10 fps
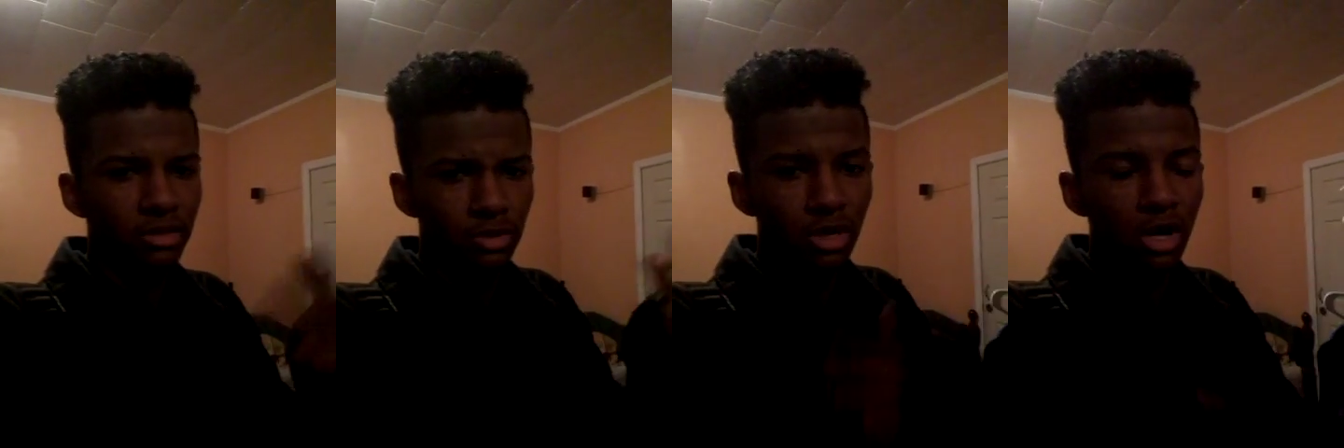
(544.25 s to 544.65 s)

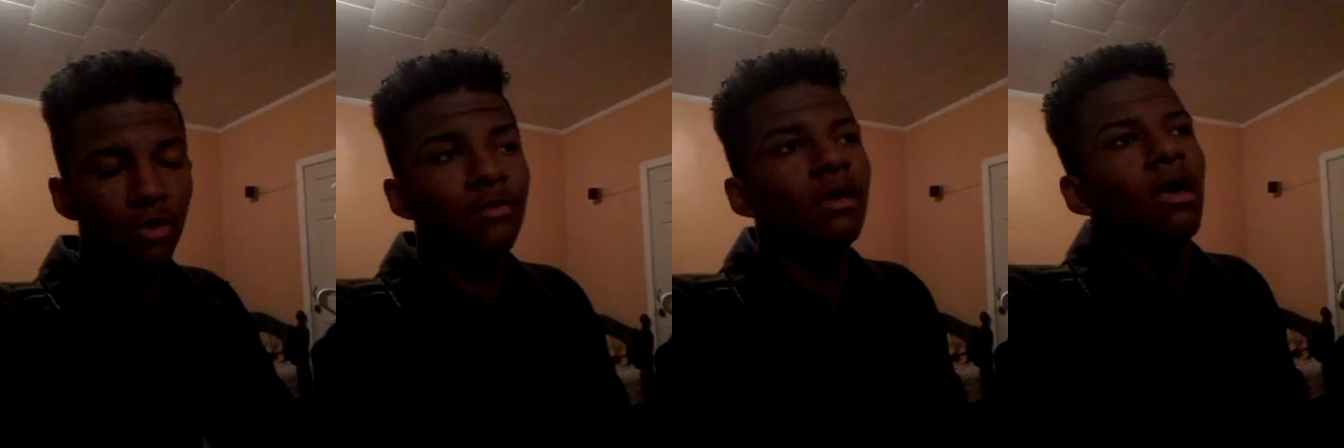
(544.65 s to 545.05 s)
to
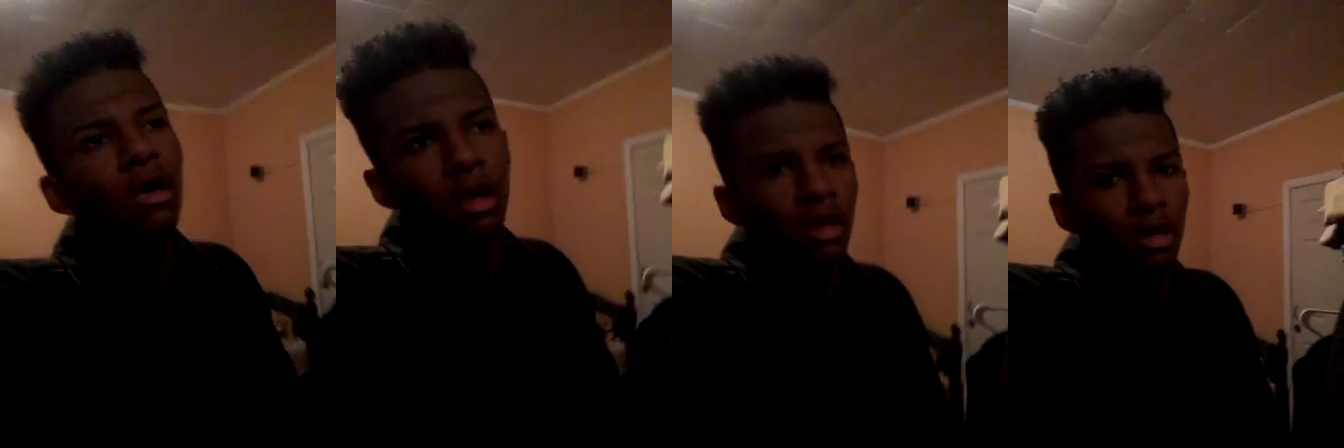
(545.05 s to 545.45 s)
come.
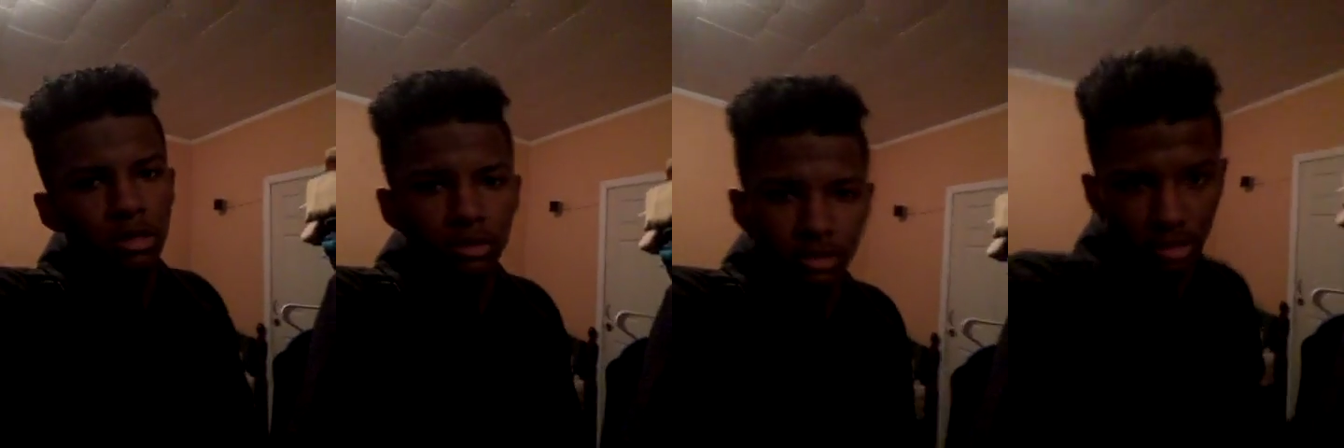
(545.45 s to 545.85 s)
She
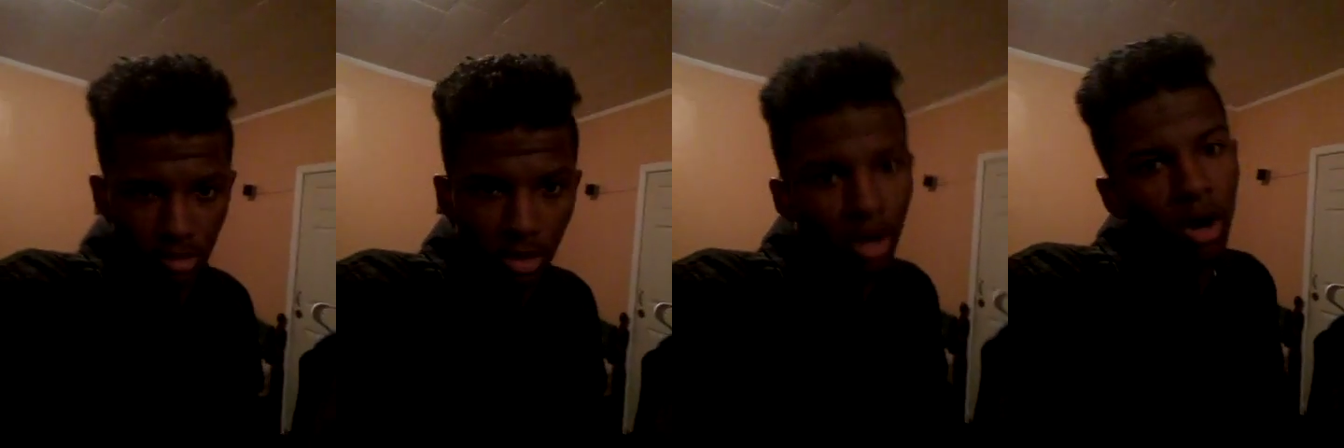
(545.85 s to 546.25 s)
was in the
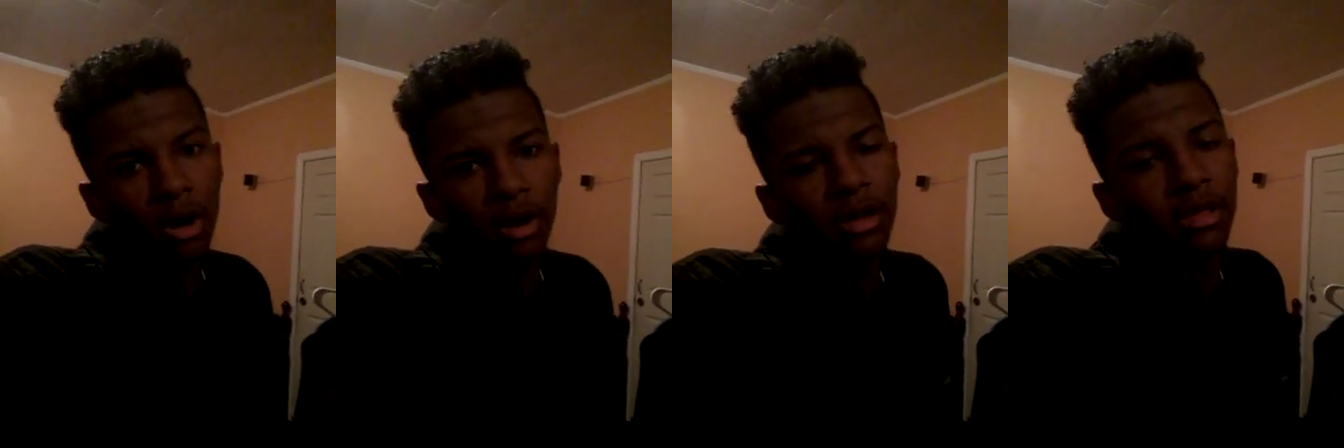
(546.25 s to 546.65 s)
car,
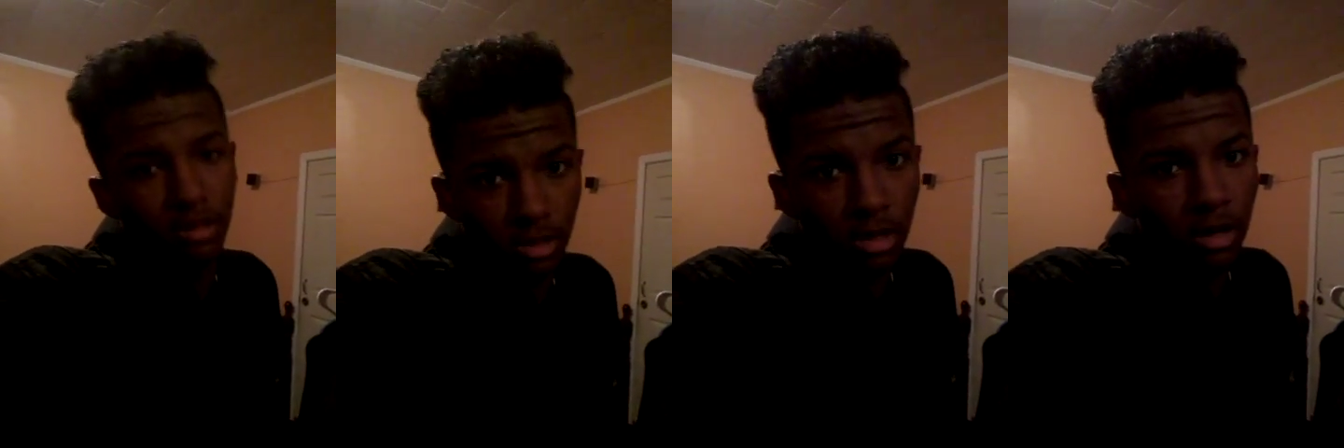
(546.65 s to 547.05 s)
in the
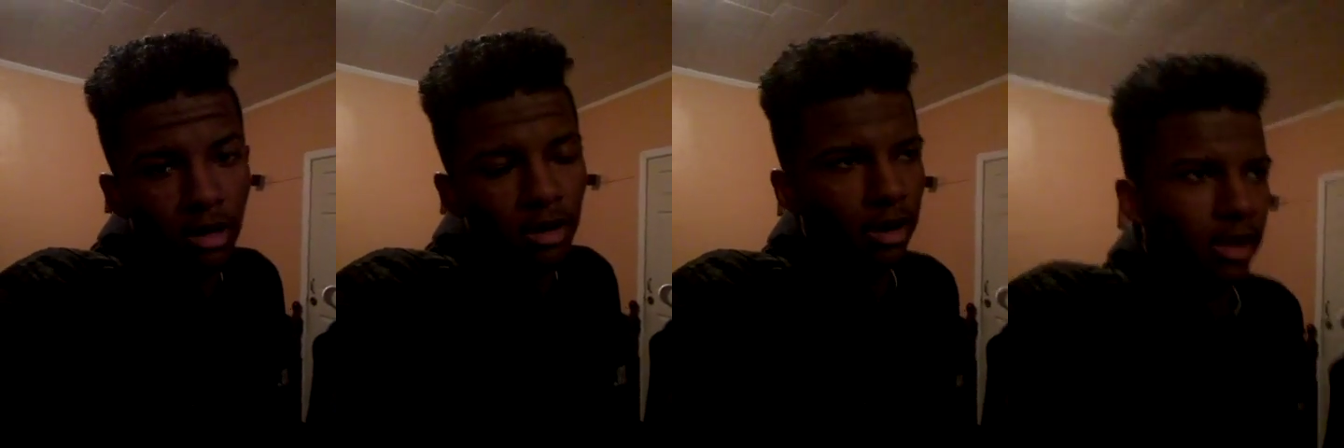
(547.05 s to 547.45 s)

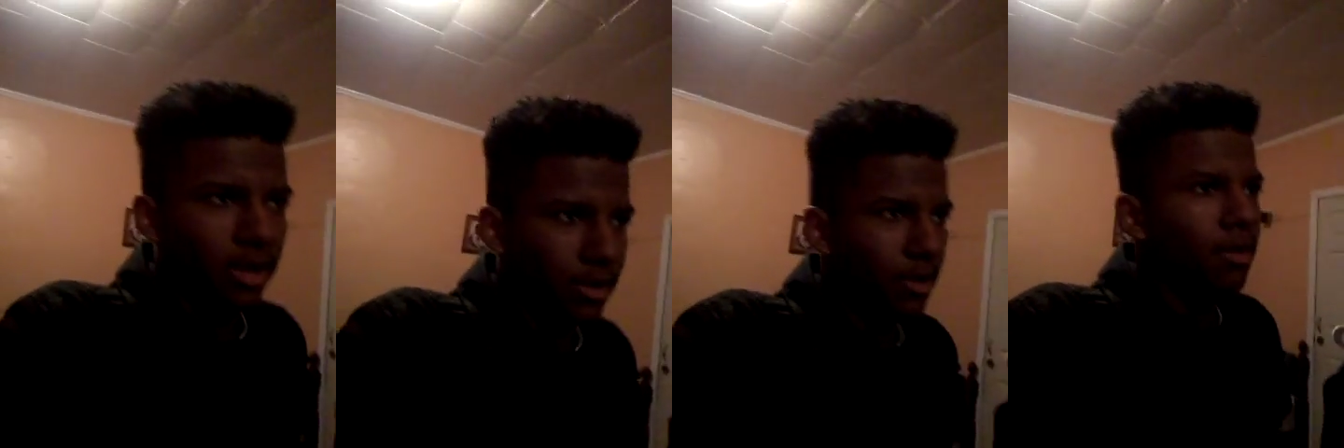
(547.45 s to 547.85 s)
car, and